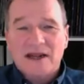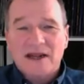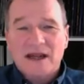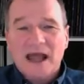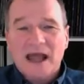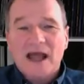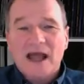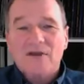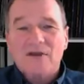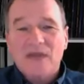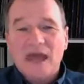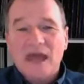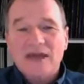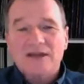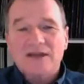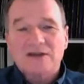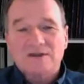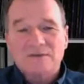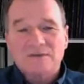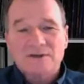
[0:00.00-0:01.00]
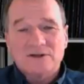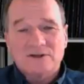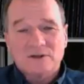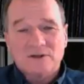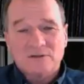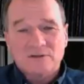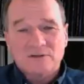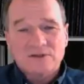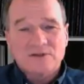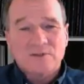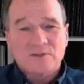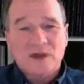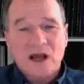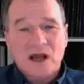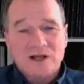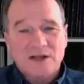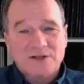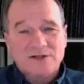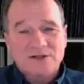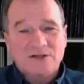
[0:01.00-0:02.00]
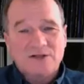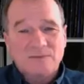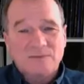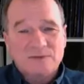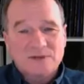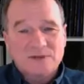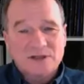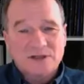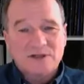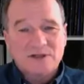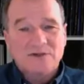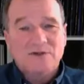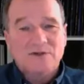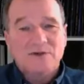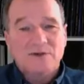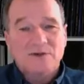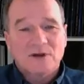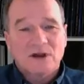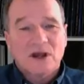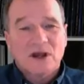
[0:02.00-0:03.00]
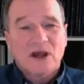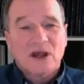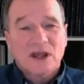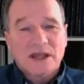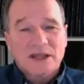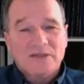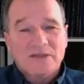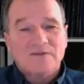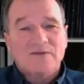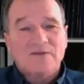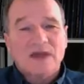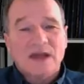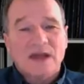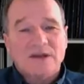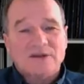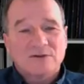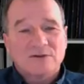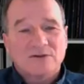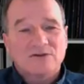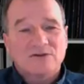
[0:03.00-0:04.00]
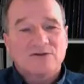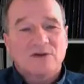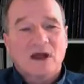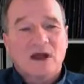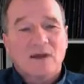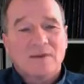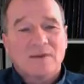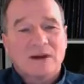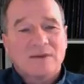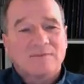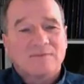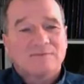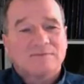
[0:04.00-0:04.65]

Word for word: on how that individual responds to the particular event or trauma.